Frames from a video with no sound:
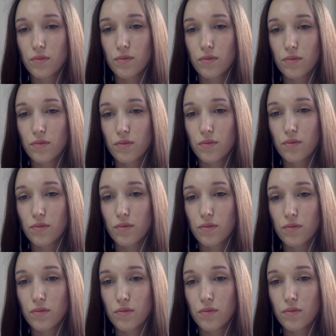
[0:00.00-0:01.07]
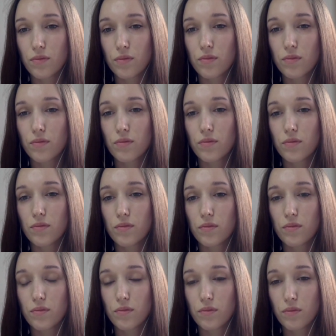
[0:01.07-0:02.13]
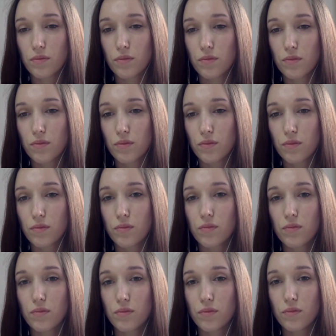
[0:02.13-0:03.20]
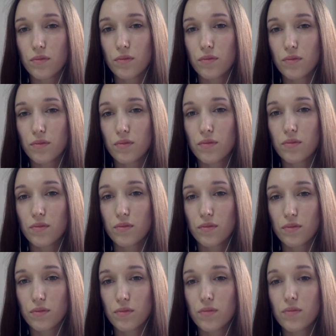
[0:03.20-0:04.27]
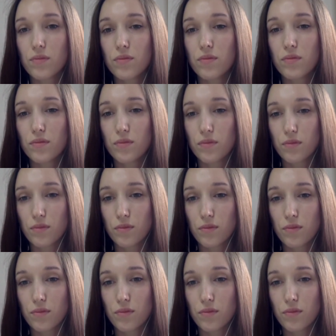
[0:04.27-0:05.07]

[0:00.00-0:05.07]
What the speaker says: [no speech]